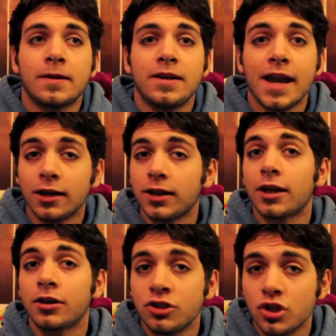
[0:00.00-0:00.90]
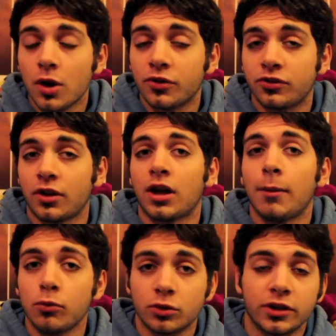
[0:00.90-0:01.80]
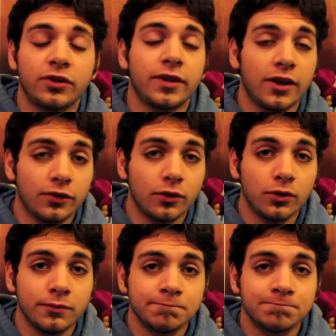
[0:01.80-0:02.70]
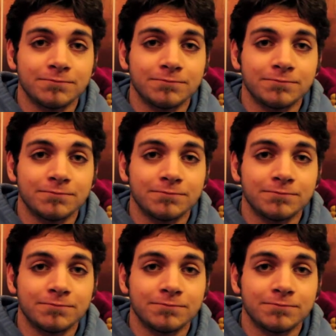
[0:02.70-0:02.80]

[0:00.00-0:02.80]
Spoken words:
He had a lot of good jokes. A couple were distasteful,